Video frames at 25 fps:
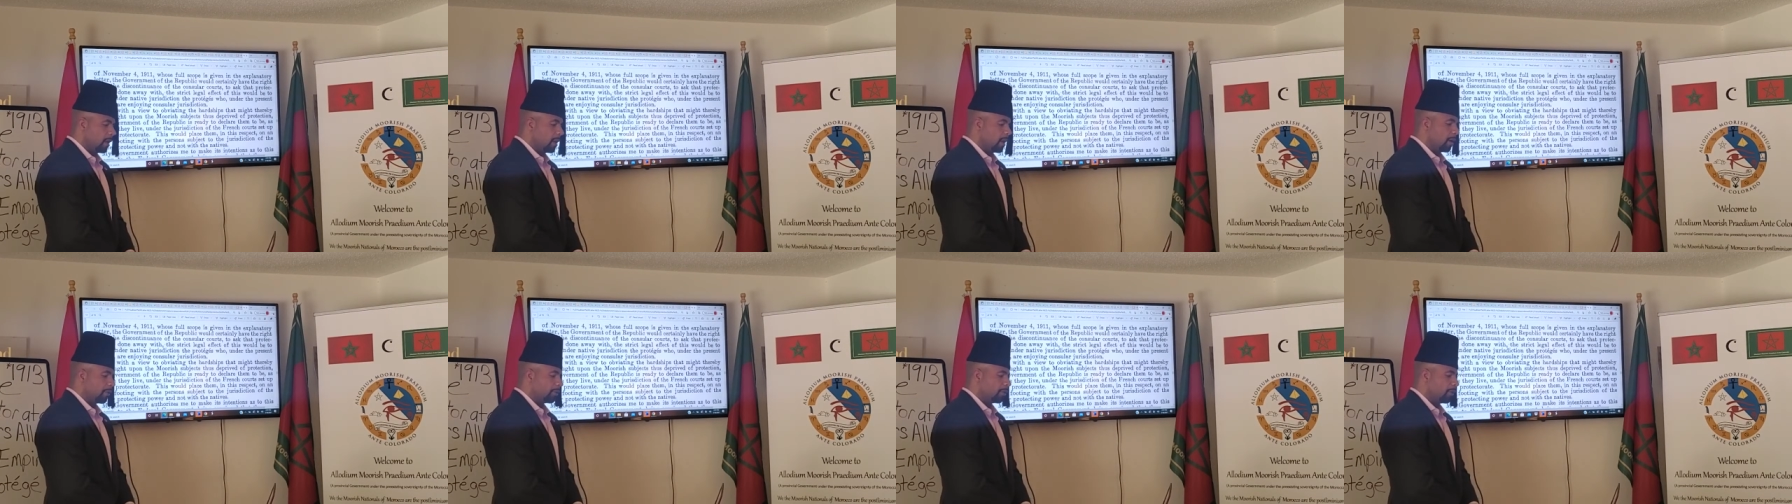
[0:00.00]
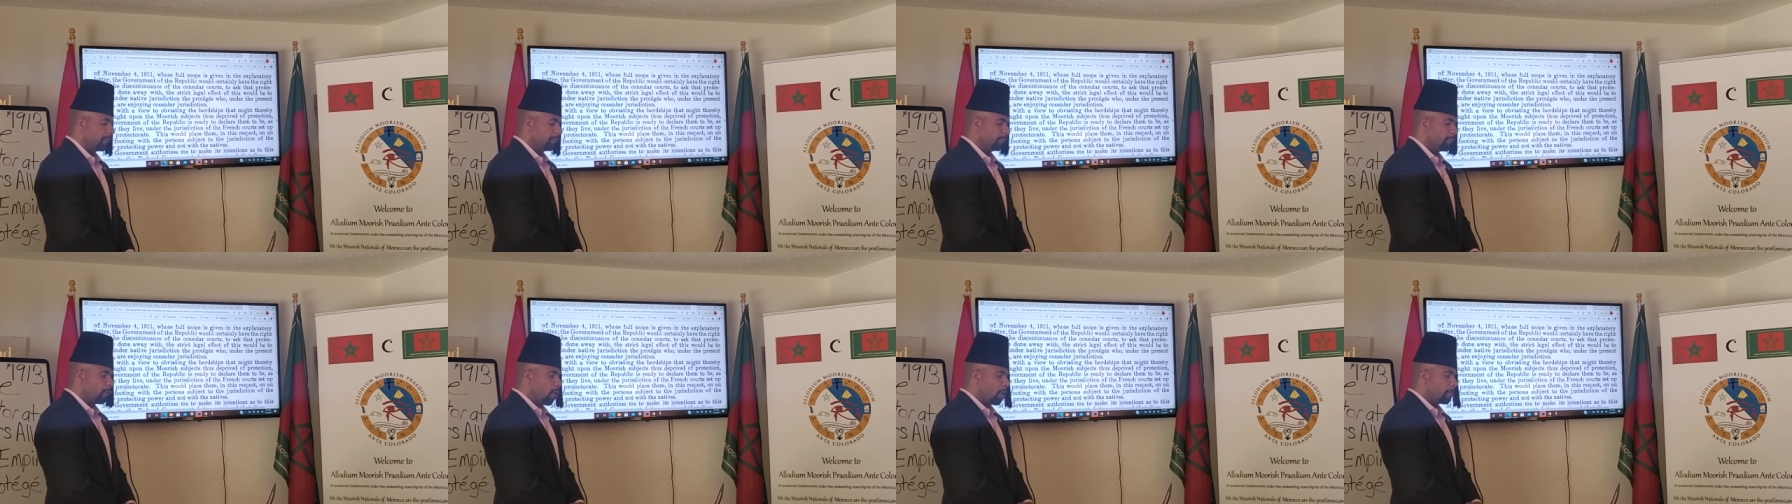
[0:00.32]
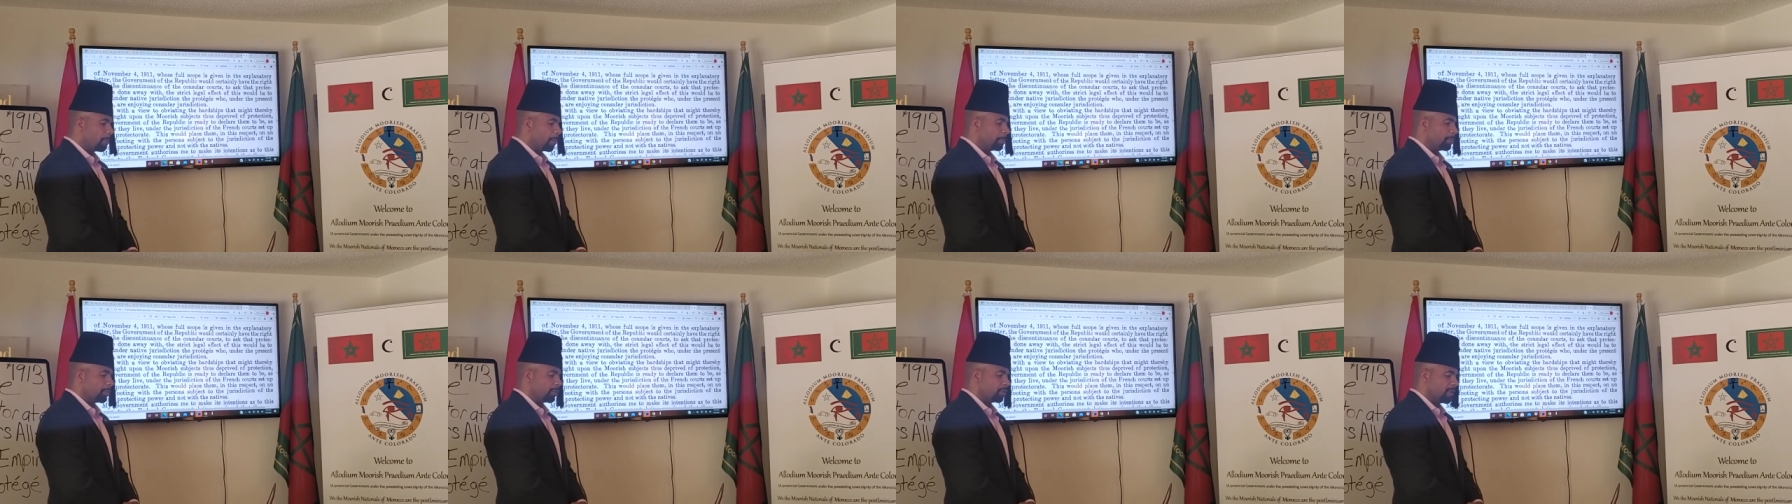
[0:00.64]
of the
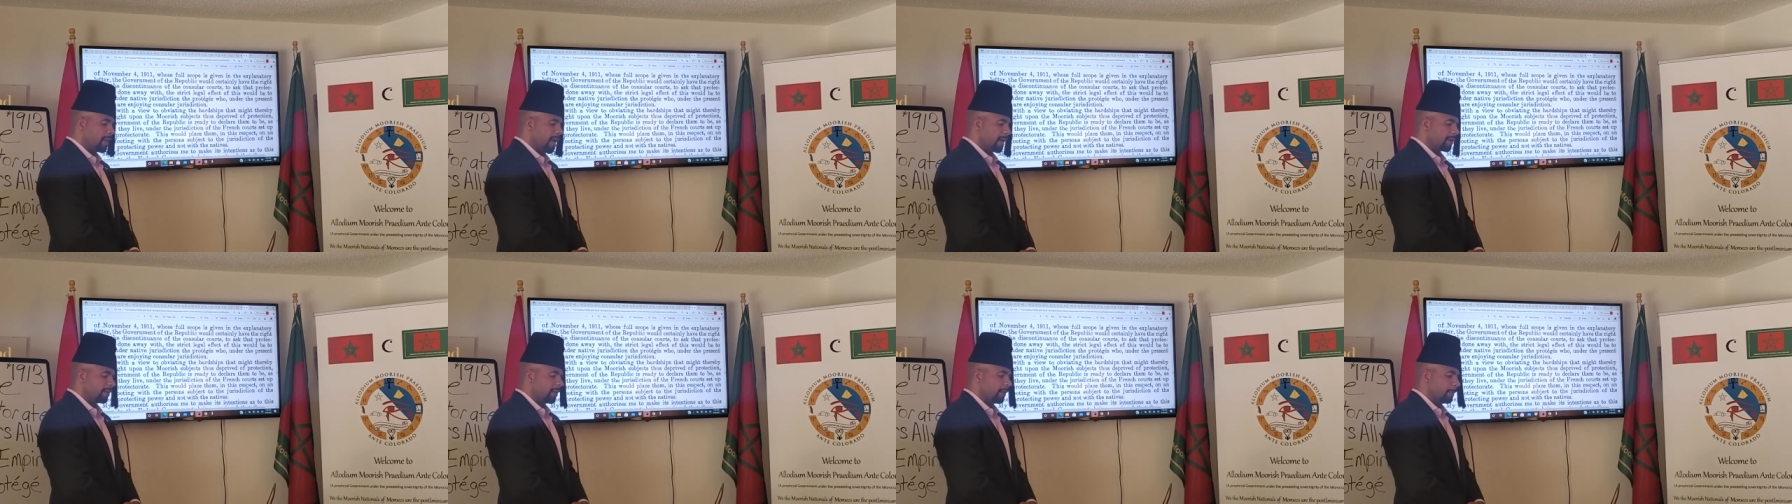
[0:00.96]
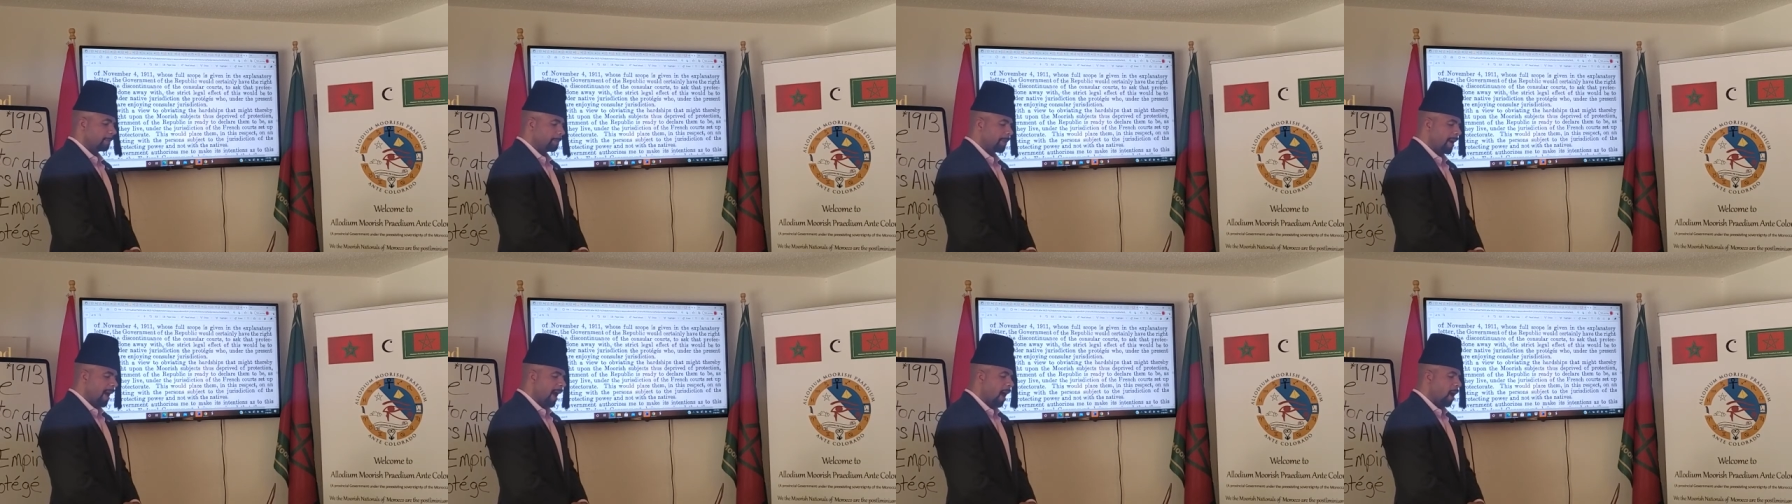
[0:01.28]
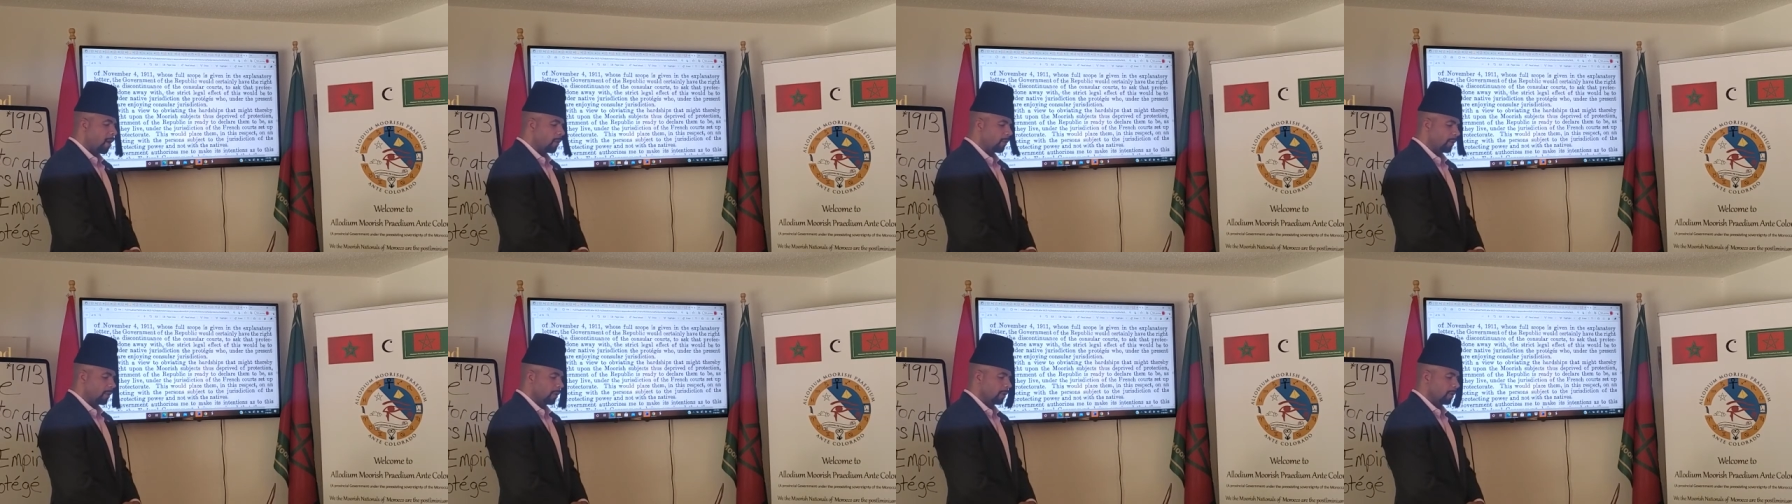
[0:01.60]
former protecting
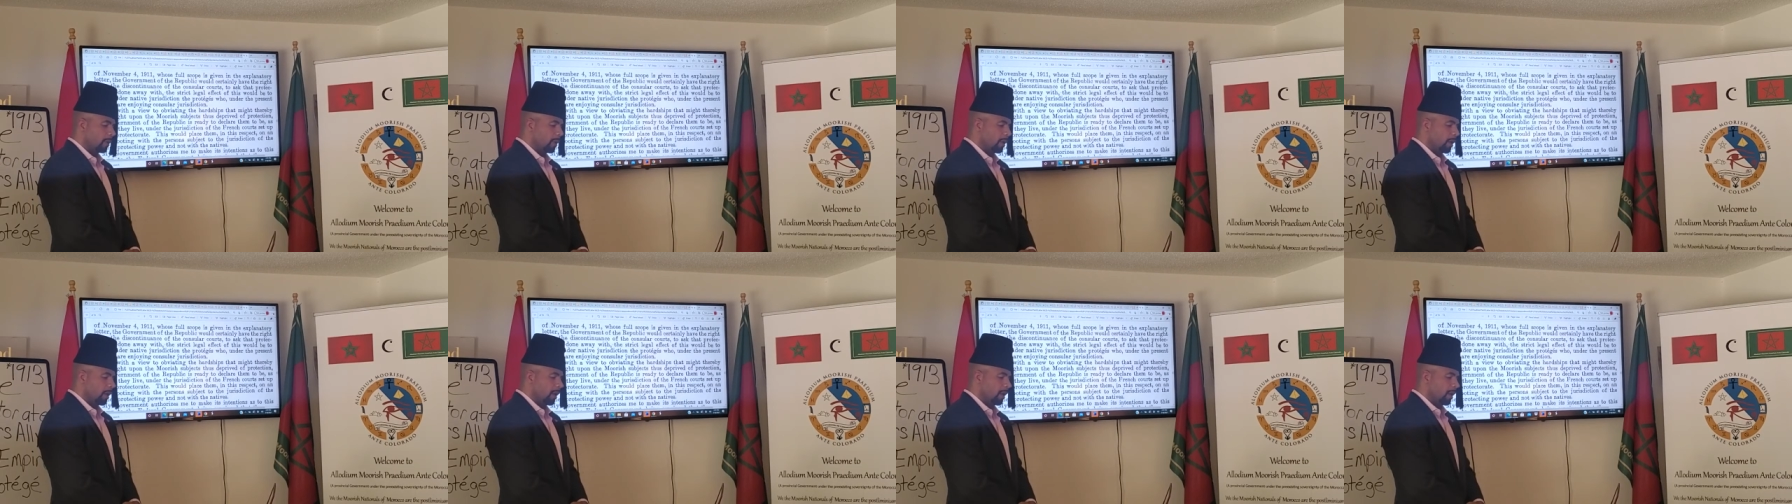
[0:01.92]
power,